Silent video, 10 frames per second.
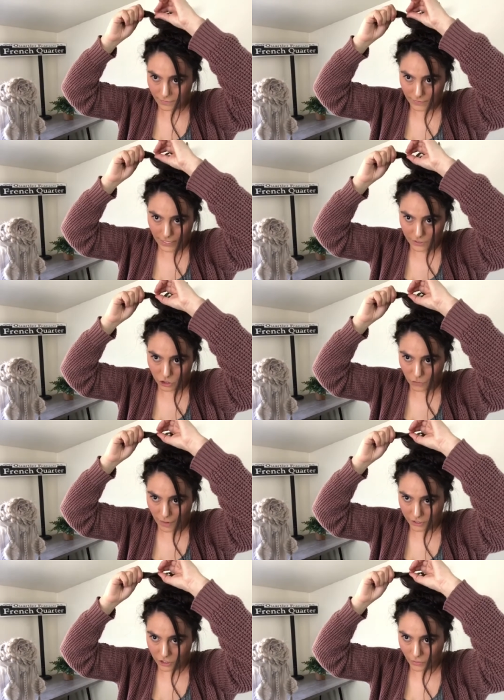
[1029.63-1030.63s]
Not too
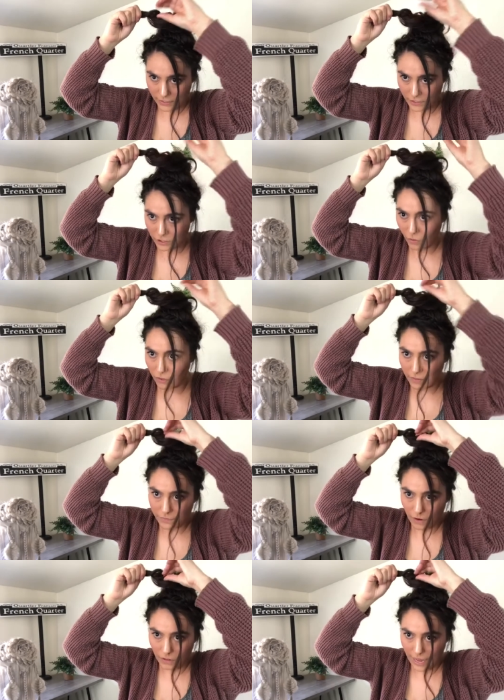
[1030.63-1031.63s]
much, you don't want it to totally
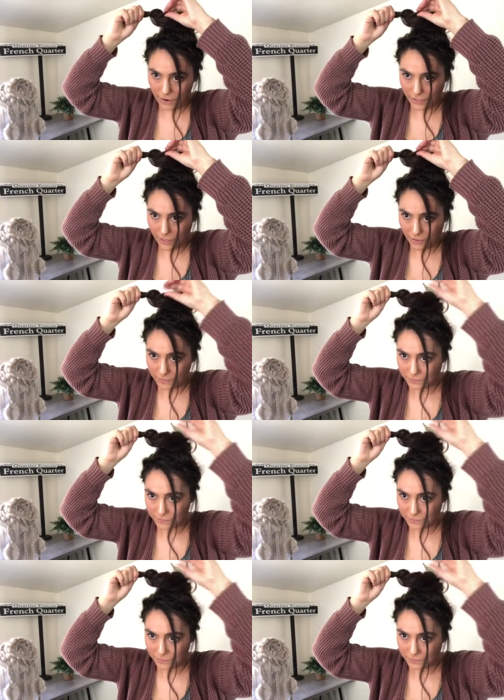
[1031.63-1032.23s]
fall out, you know?